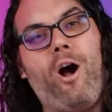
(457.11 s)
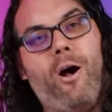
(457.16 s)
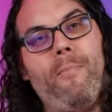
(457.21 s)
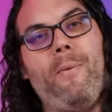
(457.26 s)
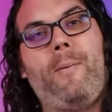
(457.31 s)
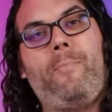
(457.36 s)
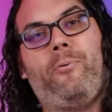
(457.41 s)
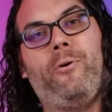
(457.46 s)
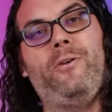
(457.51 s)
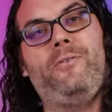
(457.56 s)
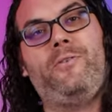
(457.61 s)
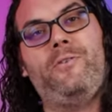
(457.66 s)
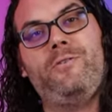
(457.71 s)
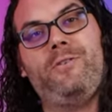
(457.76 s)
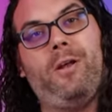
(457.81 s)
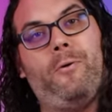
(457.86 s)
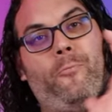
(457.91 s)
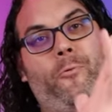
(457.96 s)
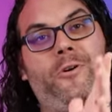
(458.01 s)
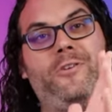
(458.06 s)
all my
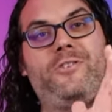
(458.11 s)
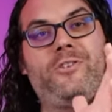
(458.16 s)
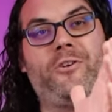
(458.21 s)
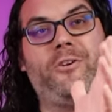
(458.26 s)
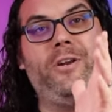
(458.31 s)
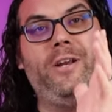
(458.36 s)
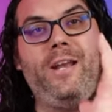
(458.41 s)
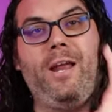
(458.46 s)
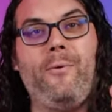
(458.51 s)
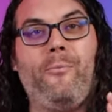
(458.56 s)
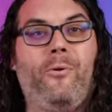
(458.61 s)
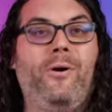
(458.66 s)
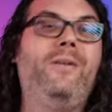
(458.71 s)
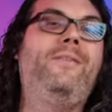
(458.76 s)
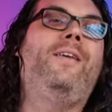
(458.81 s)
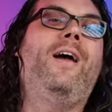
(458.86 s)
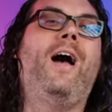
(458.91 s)
printers on one screen at one